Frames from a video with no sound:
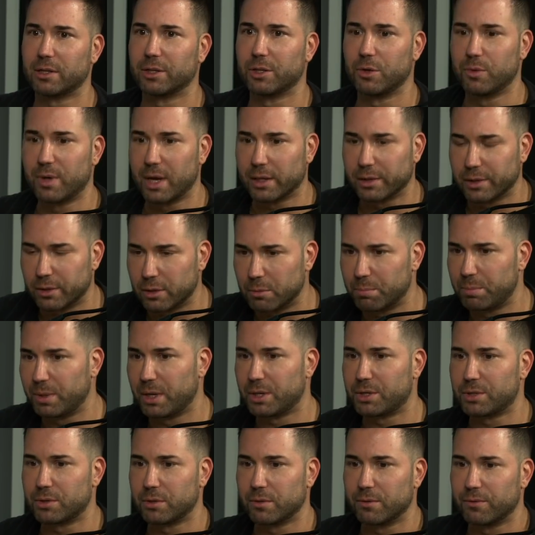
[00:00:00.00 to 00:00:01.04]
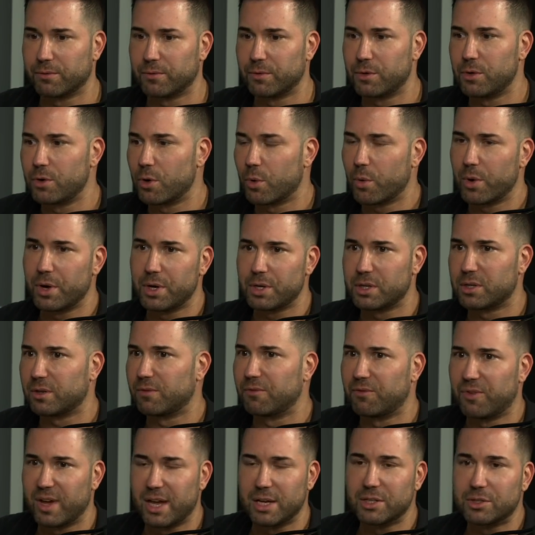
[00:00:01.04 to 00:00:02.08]
Like you get little bits of noise
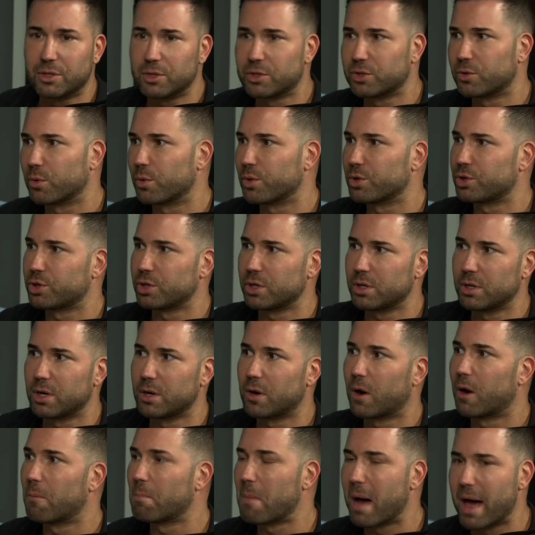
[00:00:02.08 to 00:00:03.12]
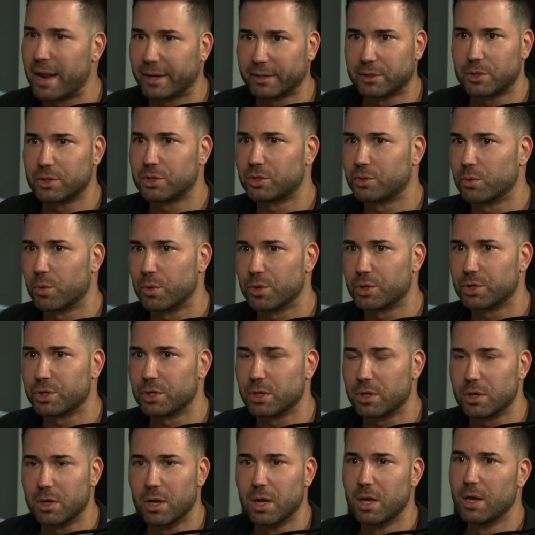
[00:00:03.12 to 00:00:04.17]
and phase distortion and harmonic
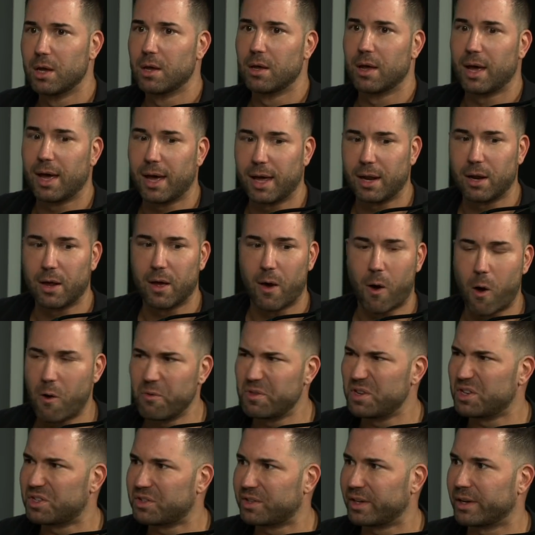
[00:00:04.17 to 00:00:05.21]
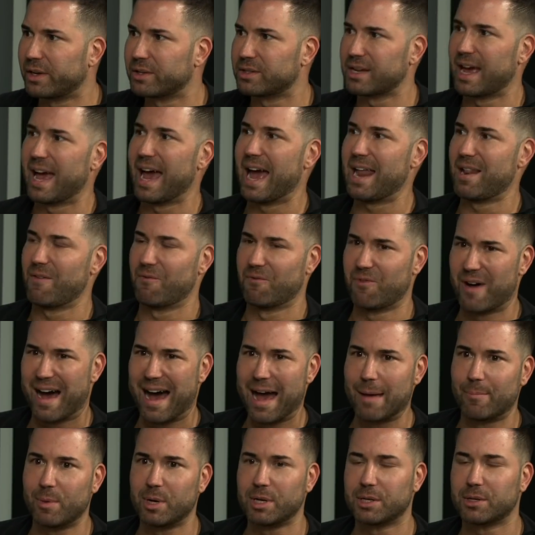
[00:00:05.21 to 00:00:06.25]
distortion, and all these things add
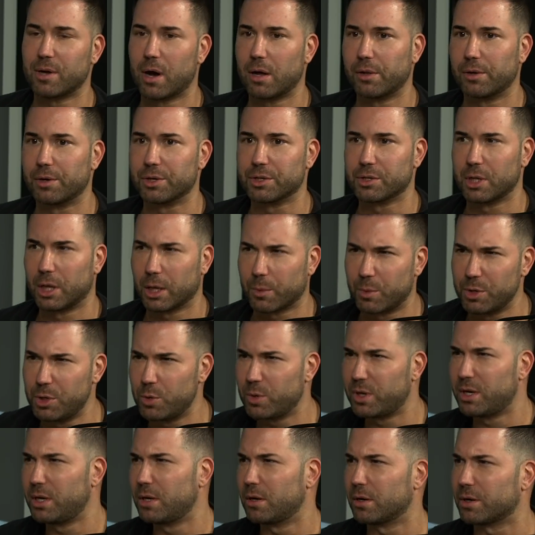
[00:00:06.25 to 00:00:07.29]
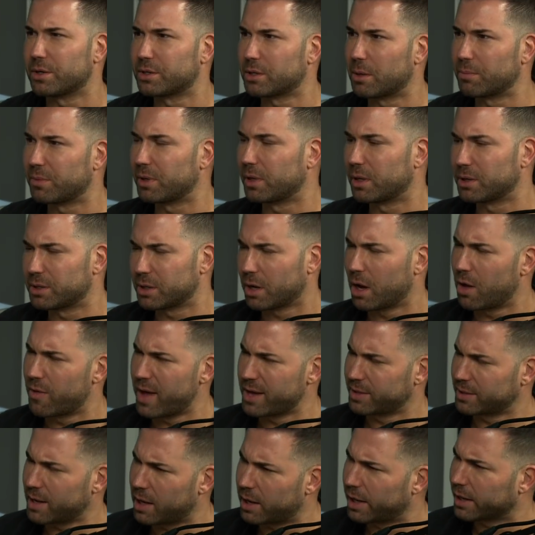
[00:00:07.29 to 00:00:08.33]
vibe and color. So like when you hear something that's like, oh,
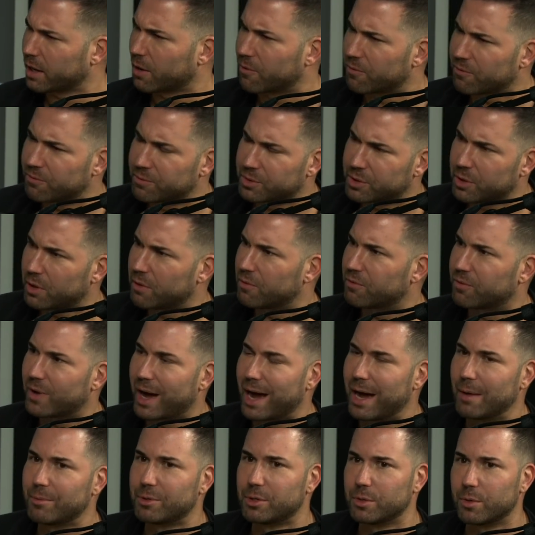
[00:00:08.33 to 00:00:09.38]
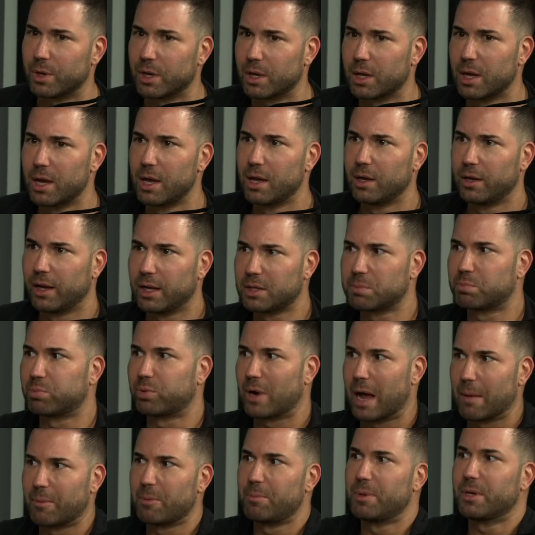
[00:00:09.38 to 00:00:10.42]
that's got like a certain vibe to it, it's
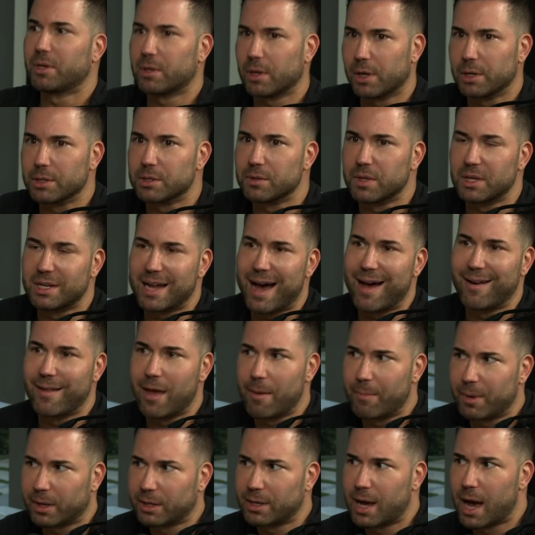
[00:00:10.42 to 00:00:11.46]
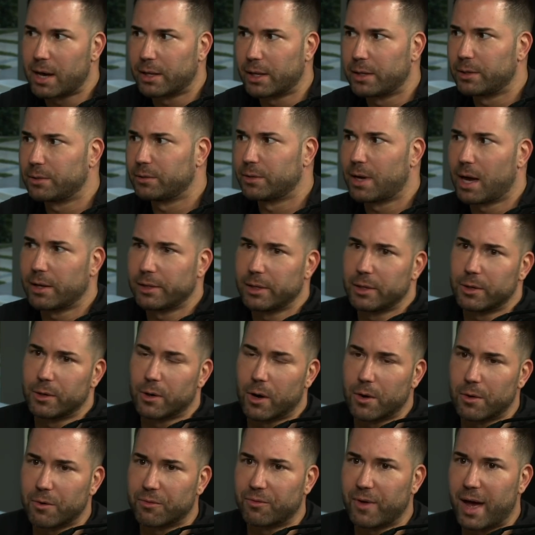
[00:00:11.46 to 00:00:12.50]
probably because of the dynamic nonlinear
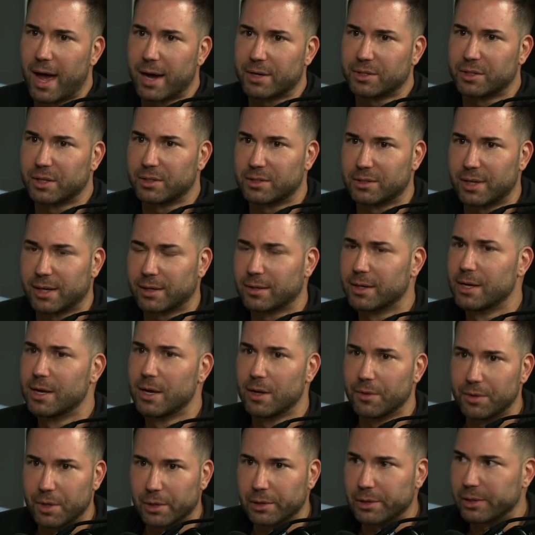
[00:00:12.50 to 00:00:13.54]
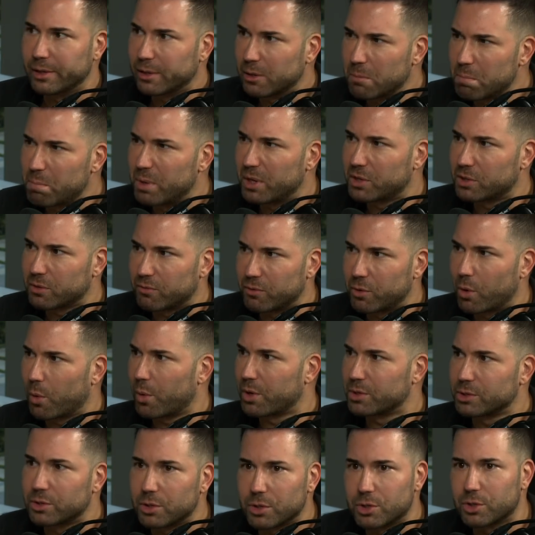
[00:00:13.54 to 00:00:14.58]
artifacts. That's like the little bits of
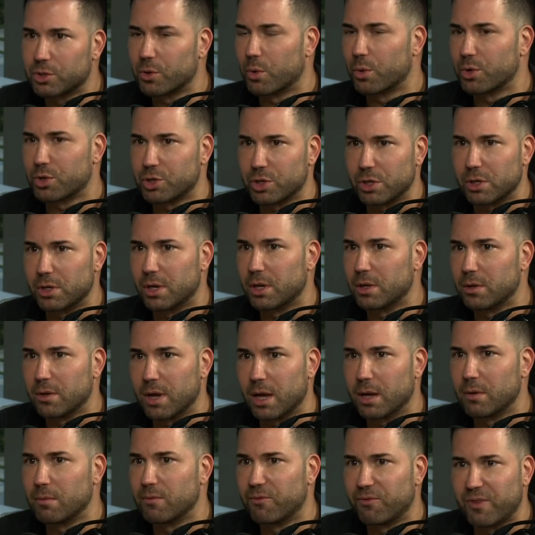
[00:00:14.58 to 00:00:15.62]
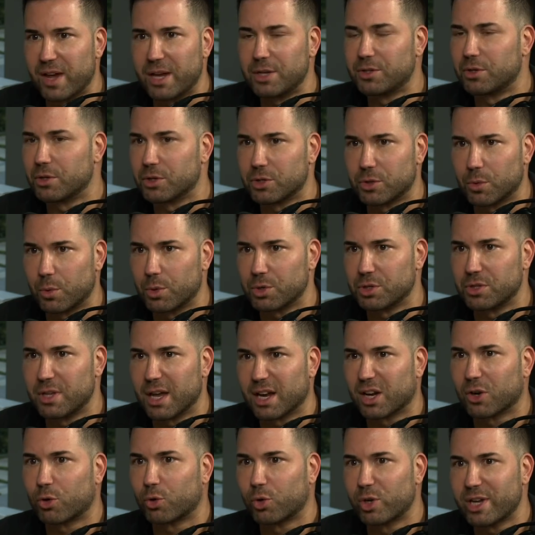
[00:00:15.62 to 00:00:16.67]
noise distortion and phase distortion
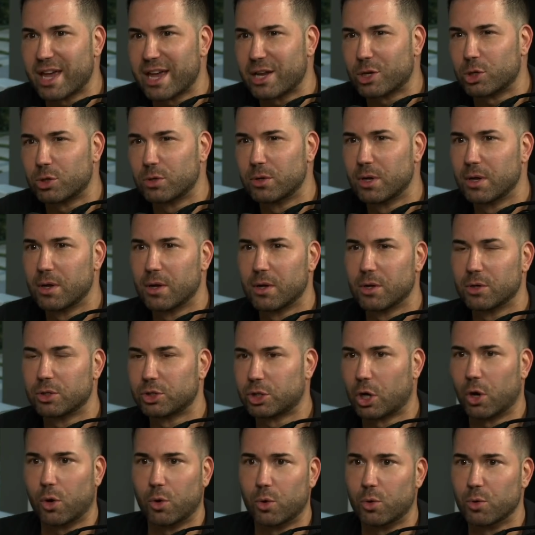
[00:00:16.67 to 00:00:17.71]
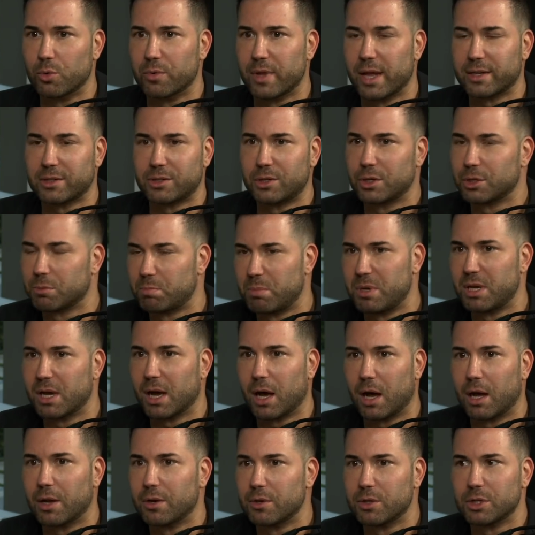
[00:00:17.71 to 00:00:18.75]
that create tone that's just
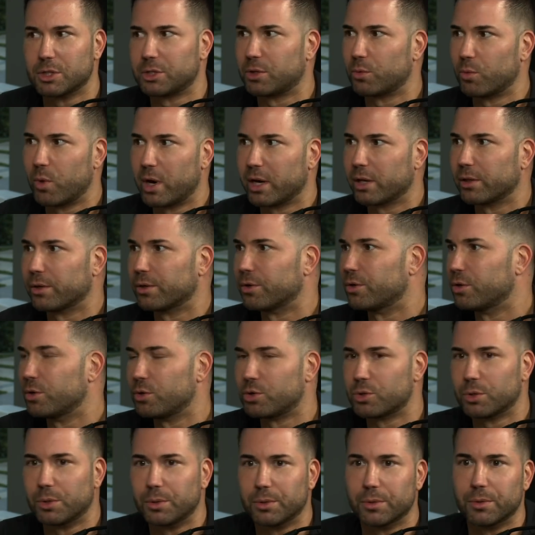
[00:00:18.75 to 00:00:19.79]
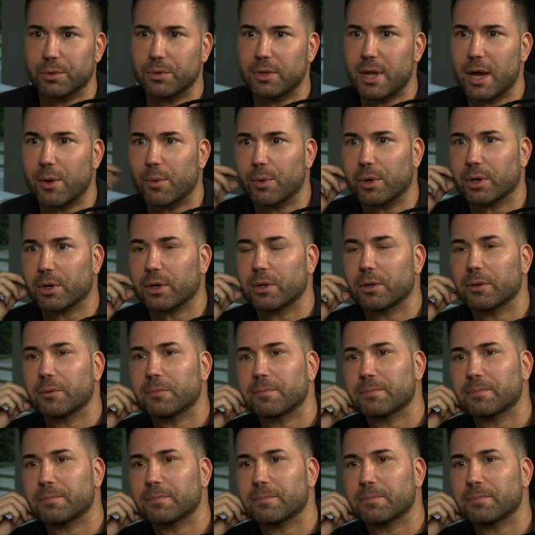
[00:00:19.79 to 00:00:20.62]
beyond just the regular neutral network.